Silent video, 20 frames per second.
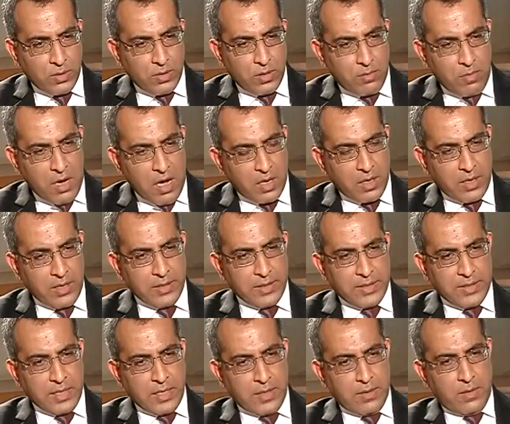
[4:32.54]
the
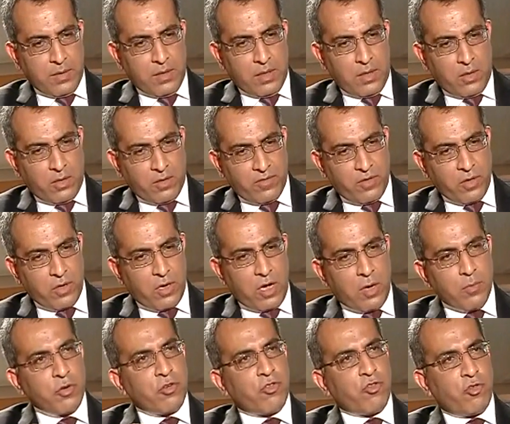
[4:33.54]
markets and a lot of the
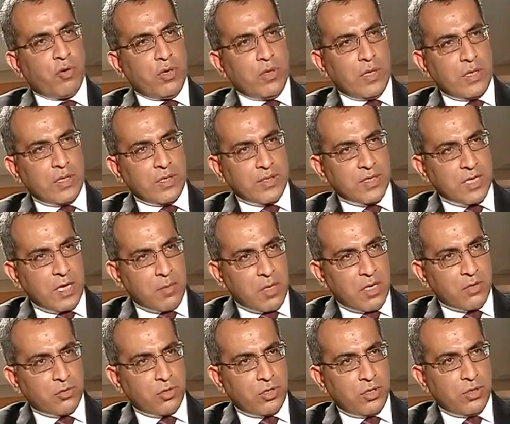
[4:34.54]
commentary that has come
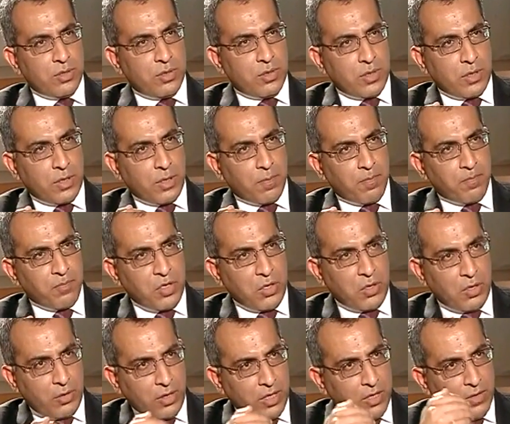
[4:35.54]
out
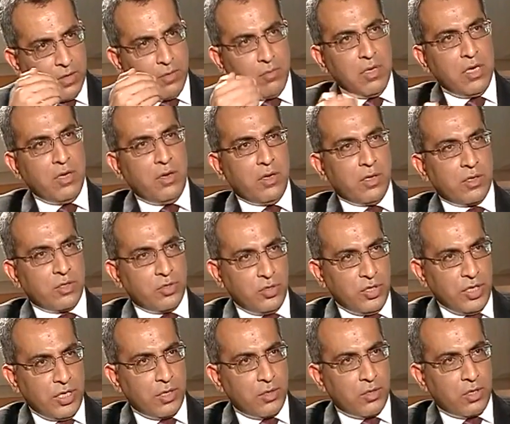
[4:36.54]
in the media
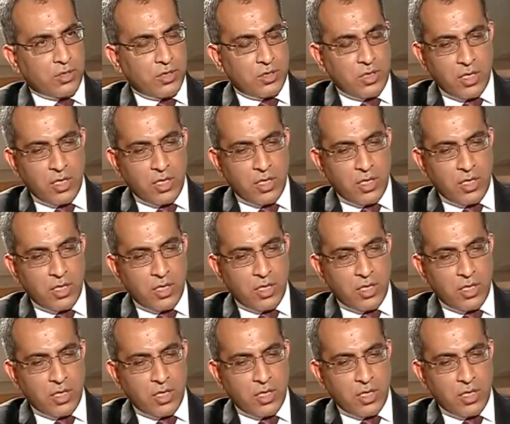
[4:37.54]
today, Dr.